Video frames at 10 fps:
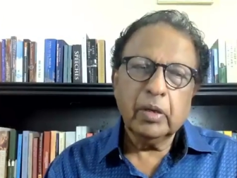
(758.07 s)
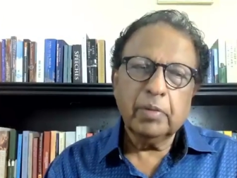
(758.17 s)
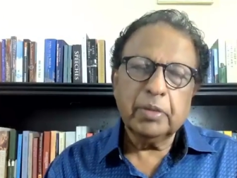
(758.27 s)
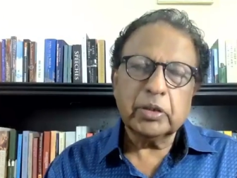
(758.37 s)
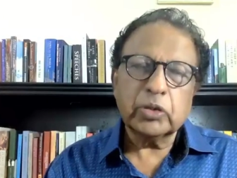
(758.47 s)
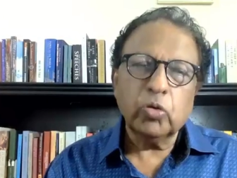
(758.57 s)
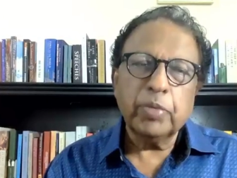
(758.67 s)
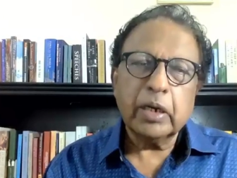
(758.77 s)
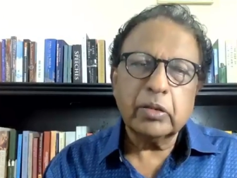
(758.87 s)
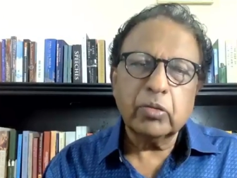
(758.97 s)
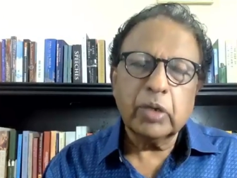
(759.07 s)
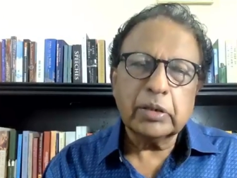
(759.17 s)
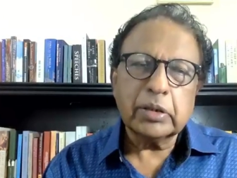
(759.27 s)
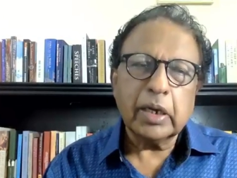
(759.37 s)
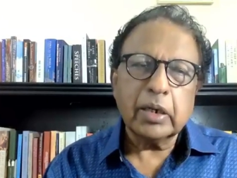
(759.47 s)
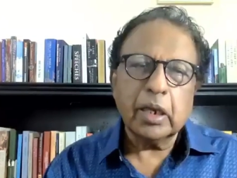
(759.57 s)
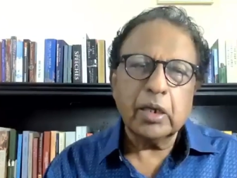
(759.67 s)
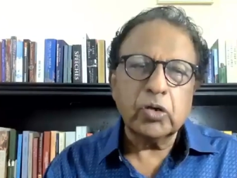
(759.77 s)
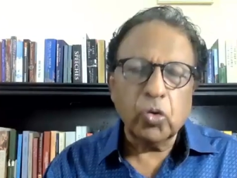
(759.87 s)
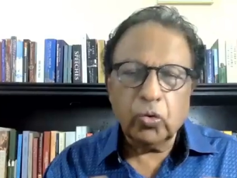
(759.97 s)
Missus Kumaratunga said
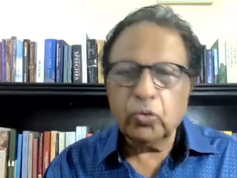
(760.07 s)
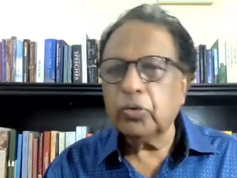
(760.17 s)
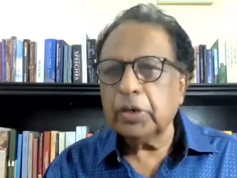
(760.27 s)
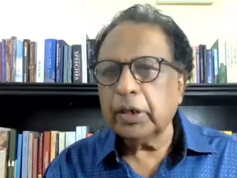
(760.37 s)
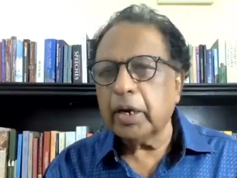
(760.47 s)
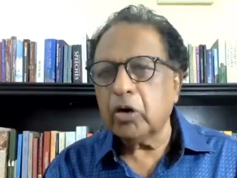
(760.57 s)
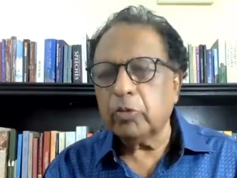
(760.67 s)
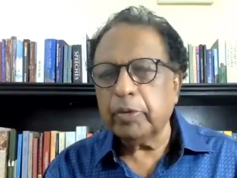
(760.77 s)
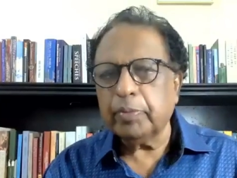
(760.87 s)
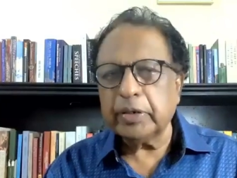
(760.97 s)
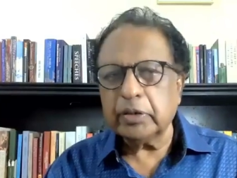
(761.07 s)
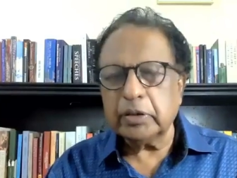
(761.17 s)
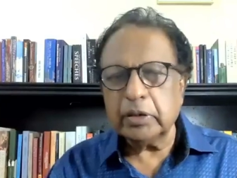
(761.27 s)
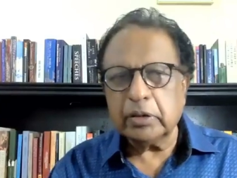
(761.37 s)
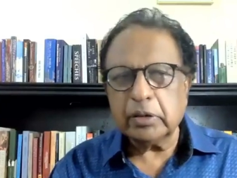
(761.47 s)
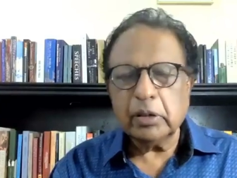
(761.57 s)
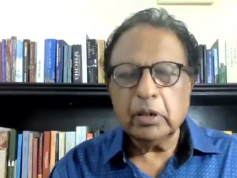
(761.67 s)
that no, he cannot be president